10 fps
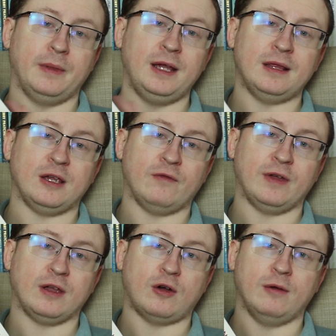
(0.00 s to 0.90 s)
these that you
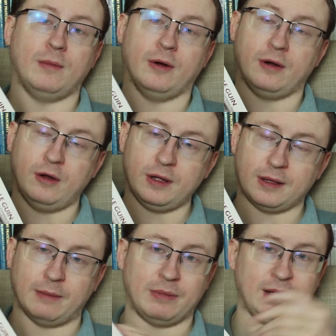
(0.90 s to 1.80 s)
think I might like,
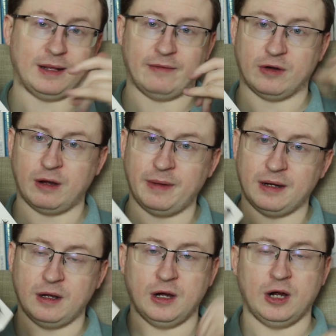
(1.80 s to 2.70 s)
then please leave a comment.
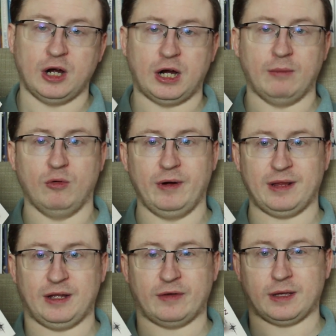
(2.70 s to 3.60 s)
I'm always
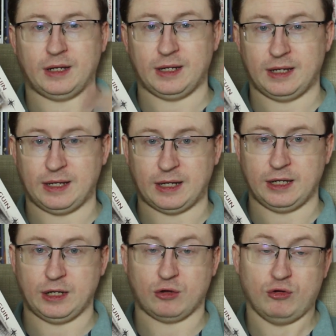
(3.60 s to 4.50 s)
interested in getting
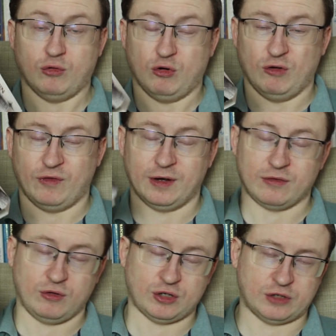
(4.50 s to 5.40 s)
into new authors,
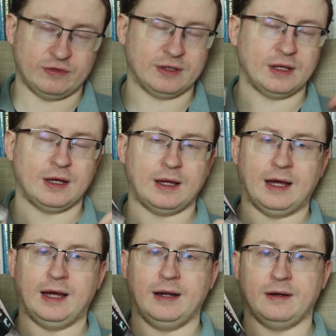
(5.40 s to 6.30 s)
the genre,
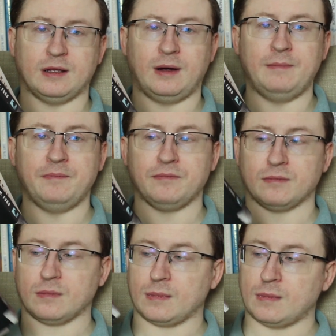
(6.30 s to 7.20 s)
and so on.
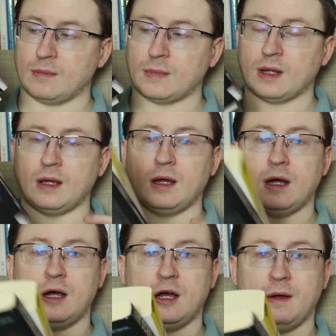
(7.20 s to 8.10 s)

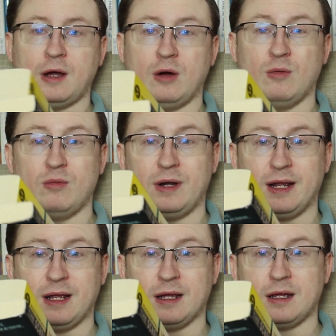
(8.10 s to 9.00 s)
I will
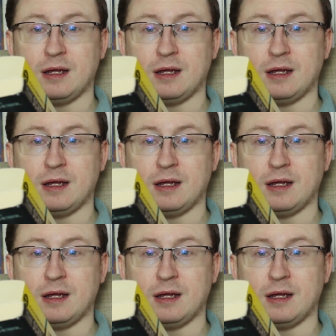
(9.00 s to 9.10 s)
link